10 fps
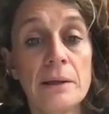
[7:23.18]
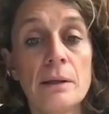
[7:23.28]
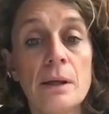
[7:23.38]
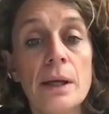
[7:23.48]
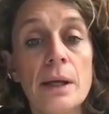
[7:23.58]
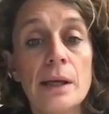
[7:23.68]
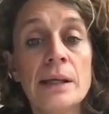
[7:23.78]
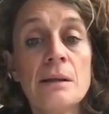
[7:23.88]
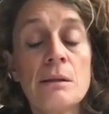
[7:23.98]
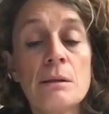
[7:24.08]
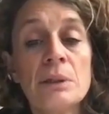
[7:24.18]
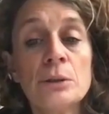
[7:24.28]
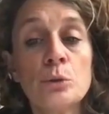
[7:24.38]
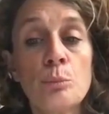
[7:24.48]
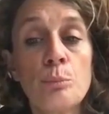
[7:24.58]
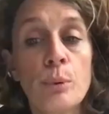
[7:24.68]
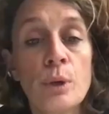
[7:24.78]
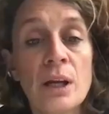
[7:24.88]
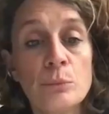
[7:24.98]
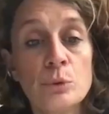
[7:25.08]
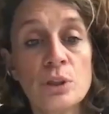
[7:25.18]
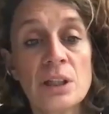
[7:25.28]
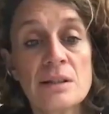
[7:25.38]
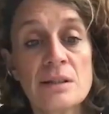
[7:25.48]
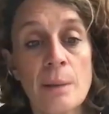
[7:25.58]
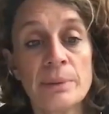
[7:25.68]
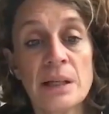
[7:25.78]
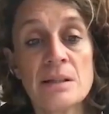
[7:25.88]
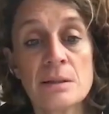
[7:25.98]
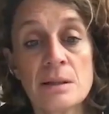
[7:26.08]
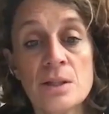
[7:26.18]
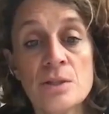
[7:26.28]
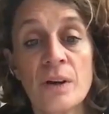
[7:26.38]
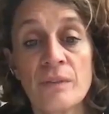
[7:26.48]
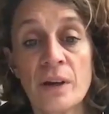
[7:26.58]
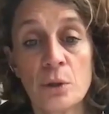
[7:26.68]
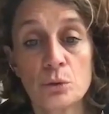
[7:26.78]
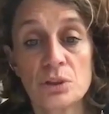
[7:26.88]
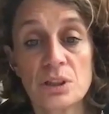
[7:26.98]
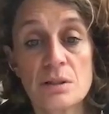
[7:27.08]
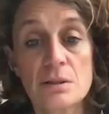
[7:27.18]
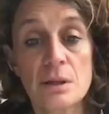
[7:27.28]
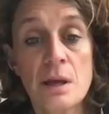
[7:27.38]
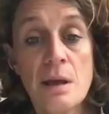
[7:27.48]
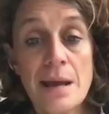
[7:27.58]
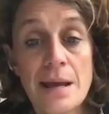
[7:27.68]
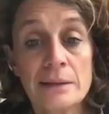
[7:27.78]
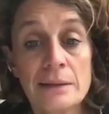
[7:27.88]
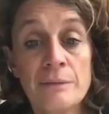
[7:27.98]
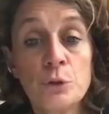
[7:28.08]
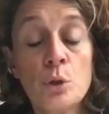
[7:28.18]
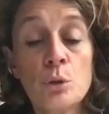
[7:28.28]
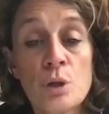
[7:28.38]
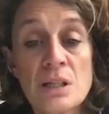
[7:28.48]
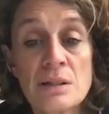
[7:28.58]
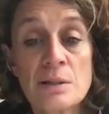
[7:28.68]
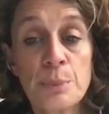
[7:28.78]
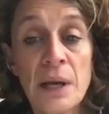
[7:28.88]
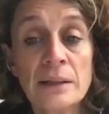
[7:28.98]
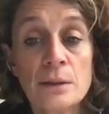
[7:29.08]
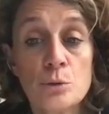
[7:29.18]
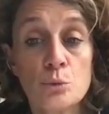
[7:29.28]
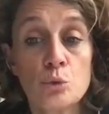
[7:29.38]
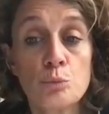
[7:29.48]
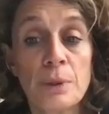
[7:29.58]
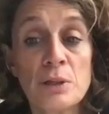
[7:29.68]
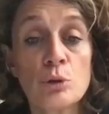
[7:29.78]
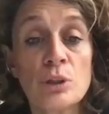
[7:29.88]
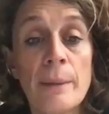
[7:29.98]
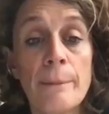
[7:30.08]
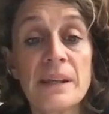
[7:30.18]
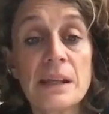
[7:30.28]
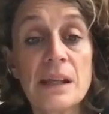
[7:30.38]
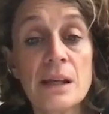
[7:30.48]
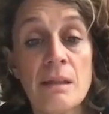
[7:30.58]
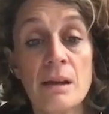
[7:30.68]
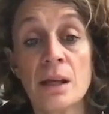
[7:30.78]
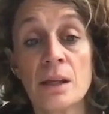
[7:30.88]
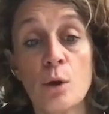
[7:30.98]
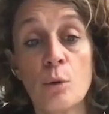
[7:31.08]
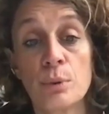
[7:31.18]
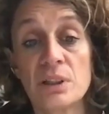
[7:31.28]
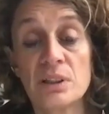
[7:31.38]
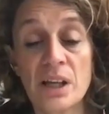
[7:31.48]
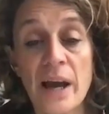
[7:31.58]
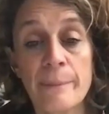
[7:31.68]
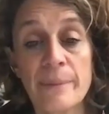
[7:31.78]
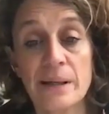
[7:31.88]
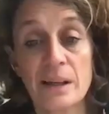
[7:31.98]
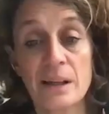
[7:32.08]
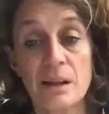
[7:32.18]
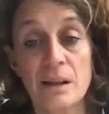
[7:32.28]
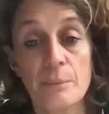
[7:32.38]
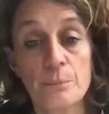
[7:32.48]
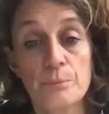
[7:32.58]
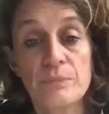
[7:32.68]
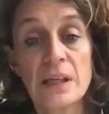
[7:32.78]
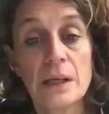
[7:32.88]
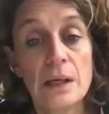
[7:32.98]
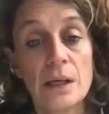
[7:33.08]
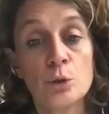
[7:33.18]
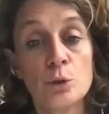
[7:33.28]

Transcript: The uprooted are the victims of wars and capitalist barbarity. At the same time, dangerous geopolitical games are being played to their detriment.